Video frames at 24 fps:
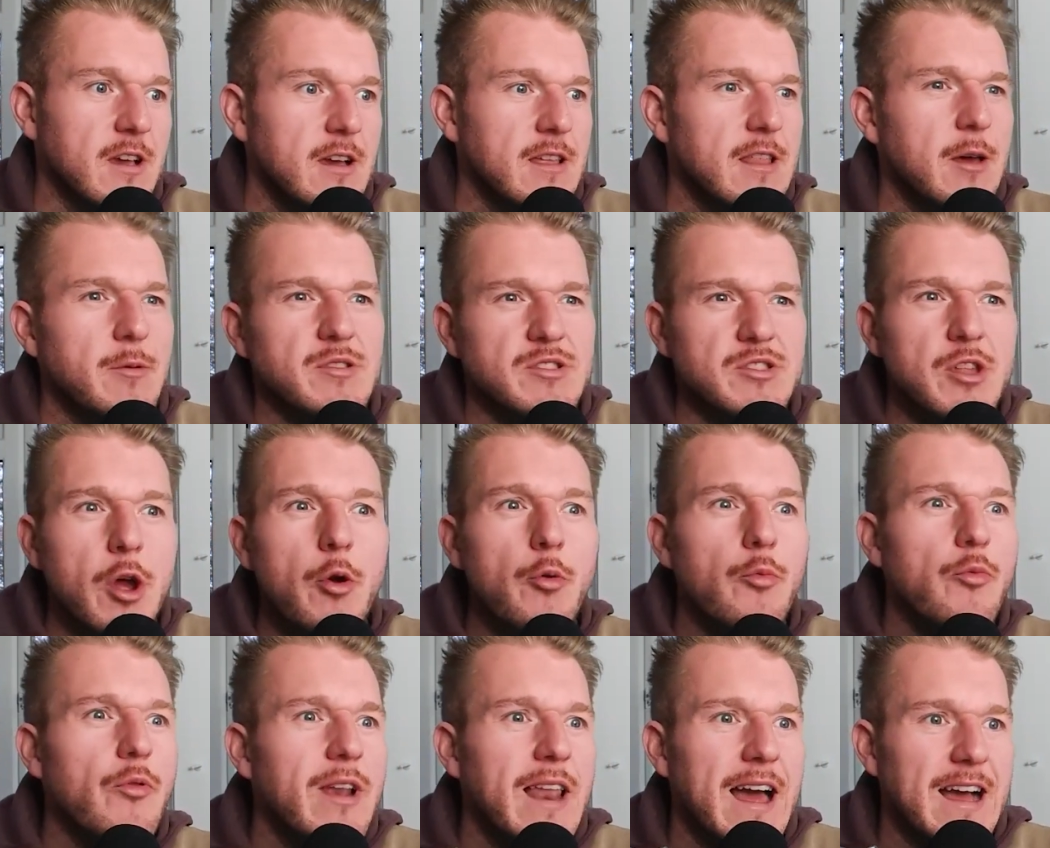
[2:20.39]
There was no
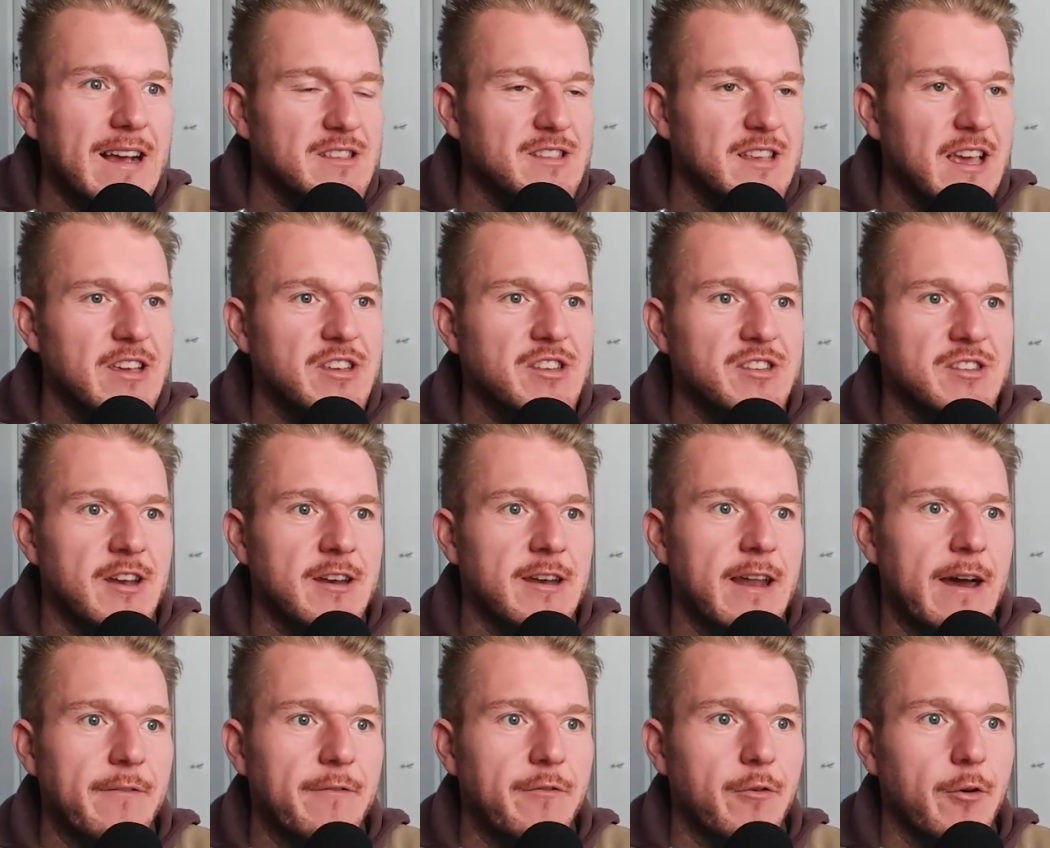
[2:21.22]
relaxation in
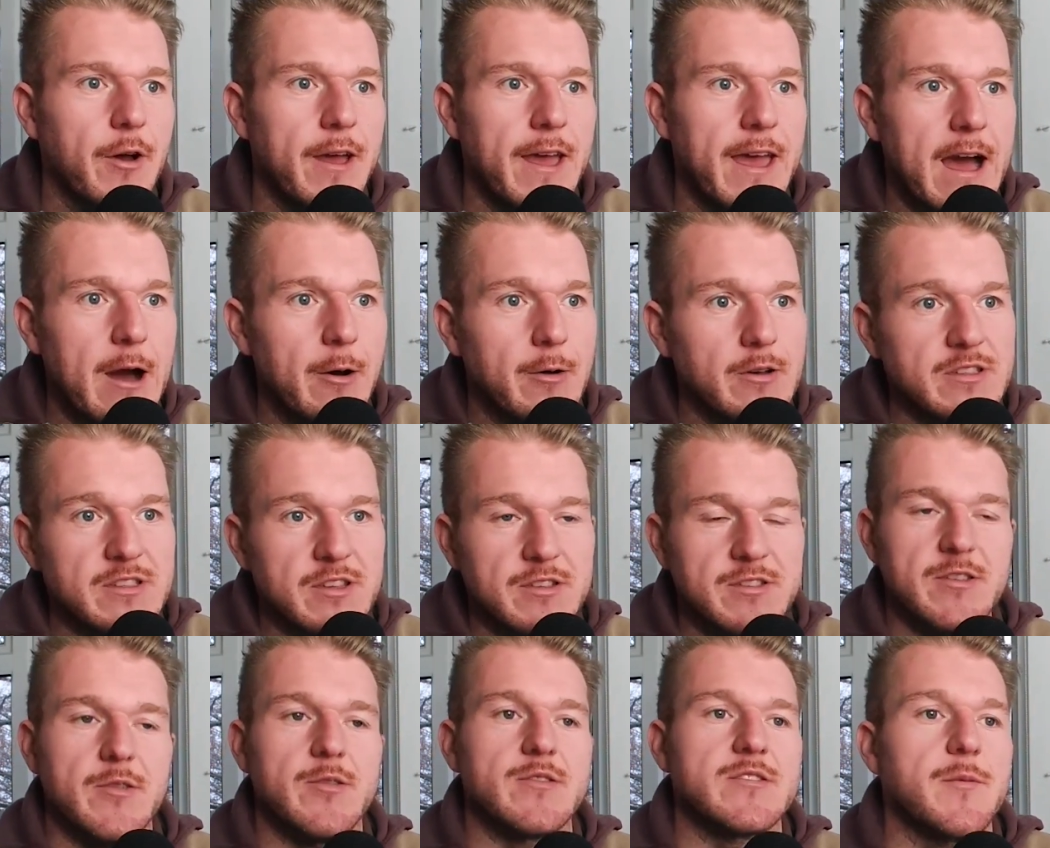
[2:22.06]
that 48 hours
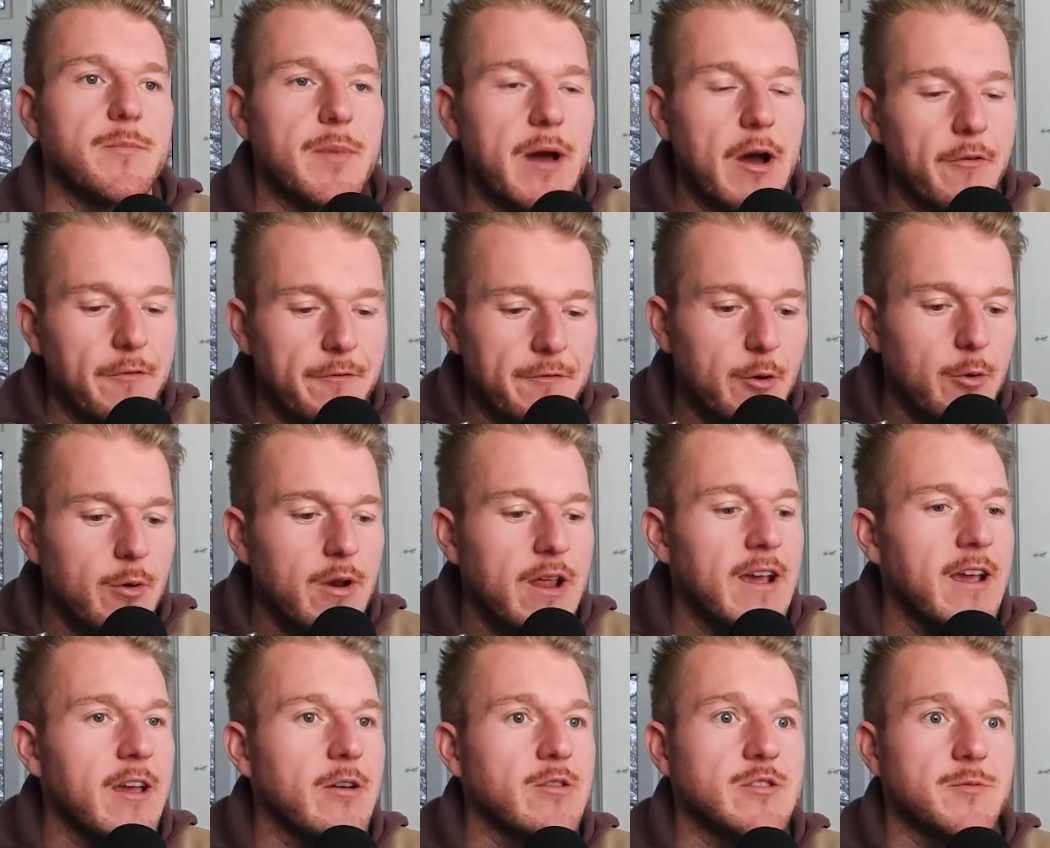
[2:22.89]
because it was about
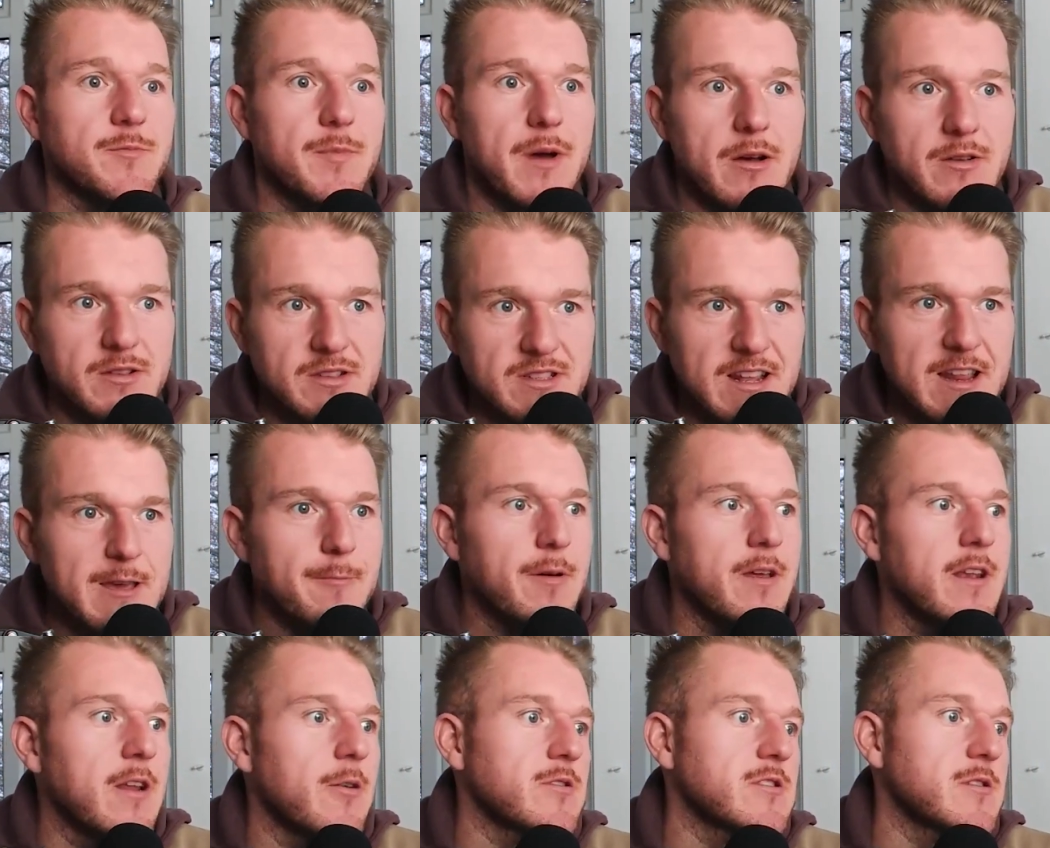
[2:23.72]
fueling, it was about
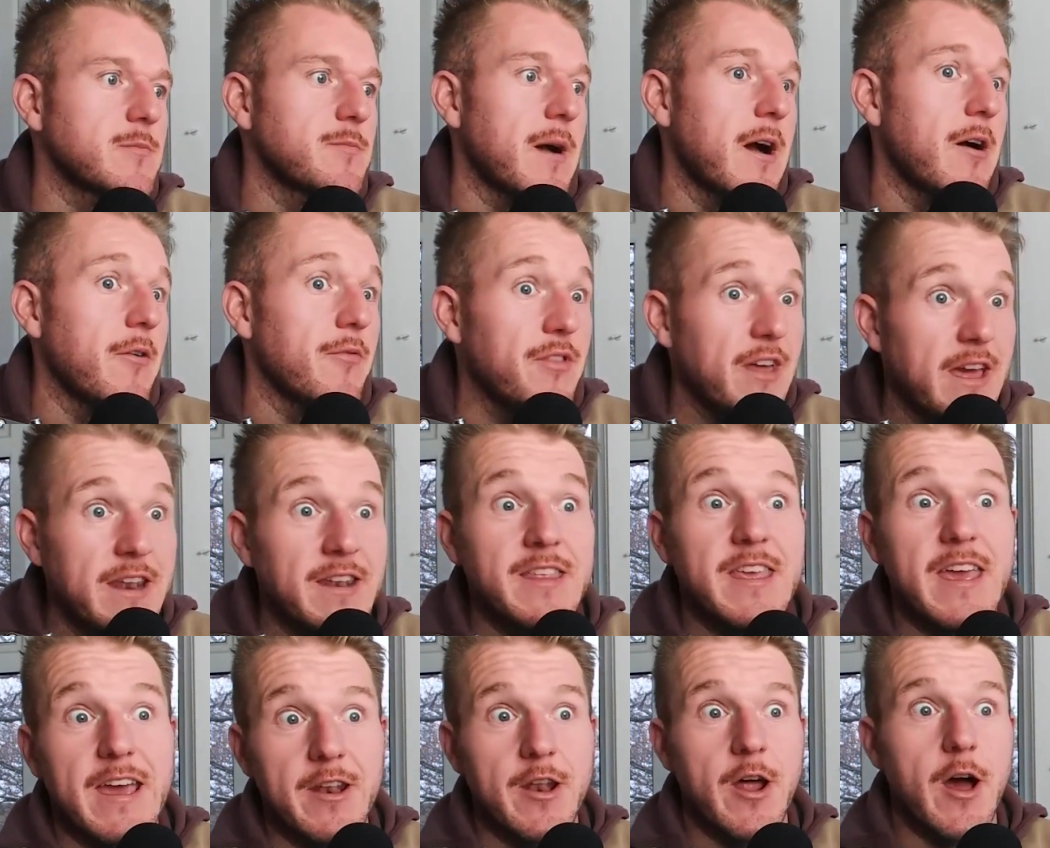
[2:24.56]
sleeping, it was about then
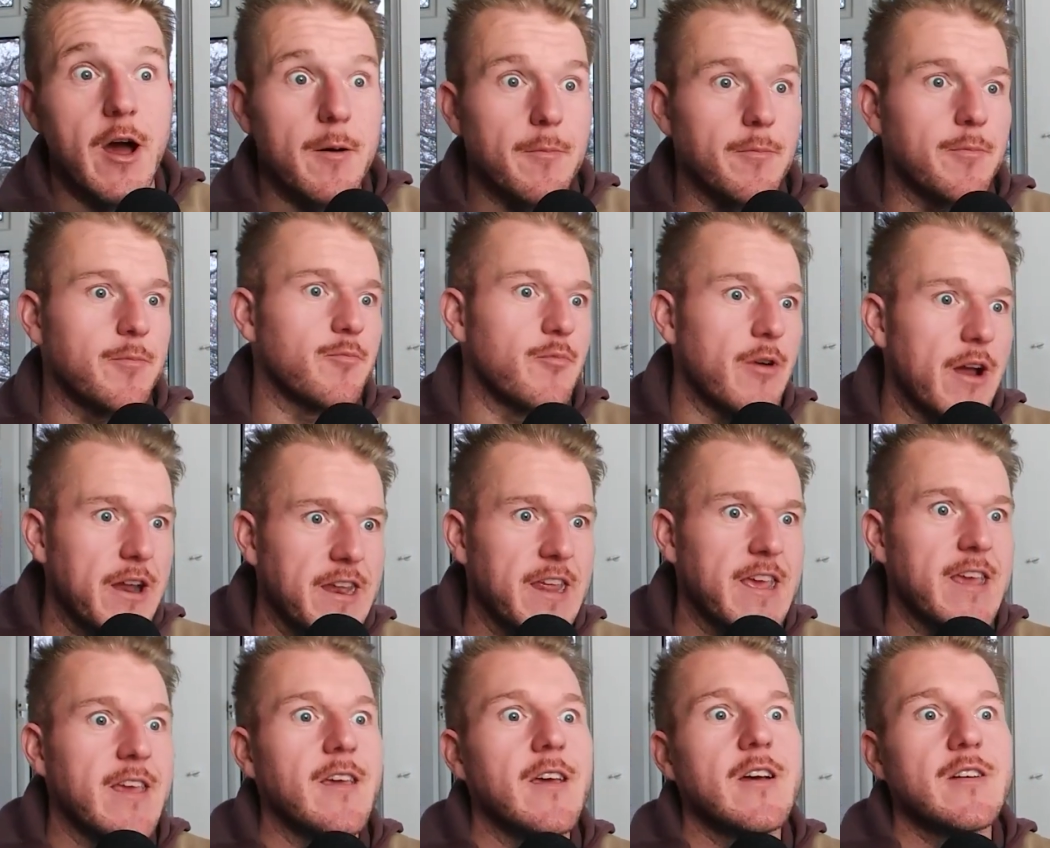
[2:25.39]
getting up
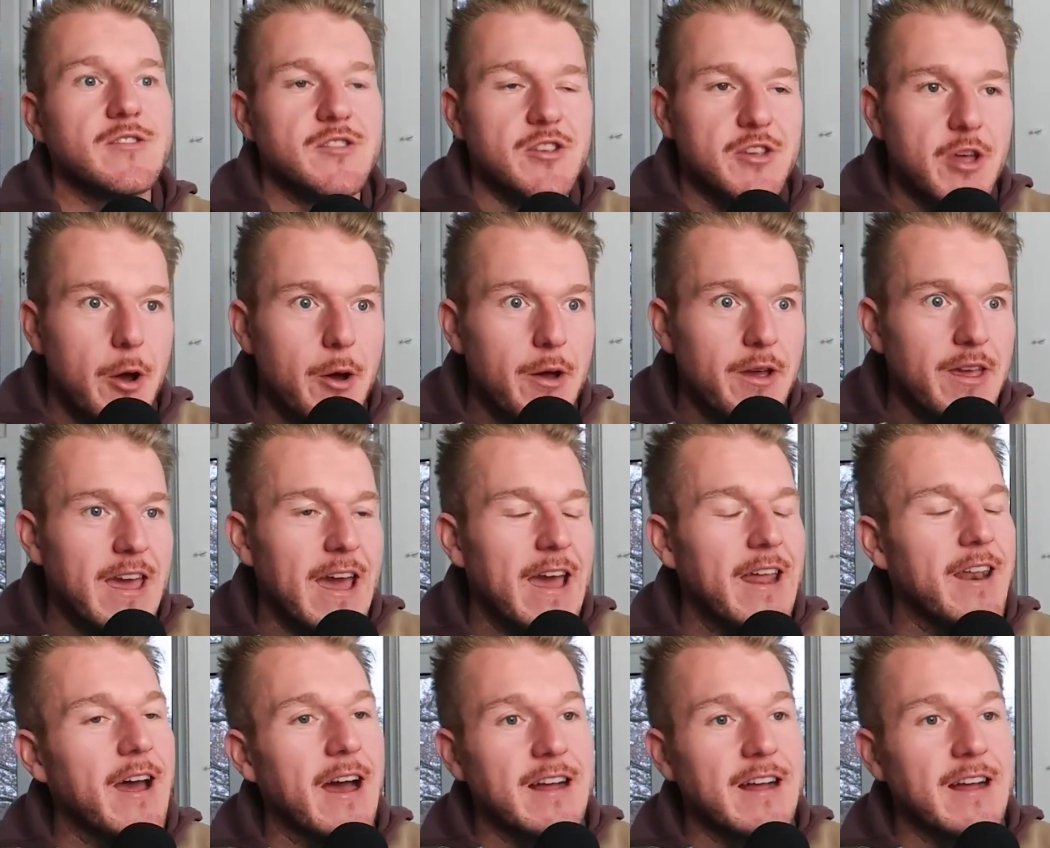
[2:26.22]
ready to go again.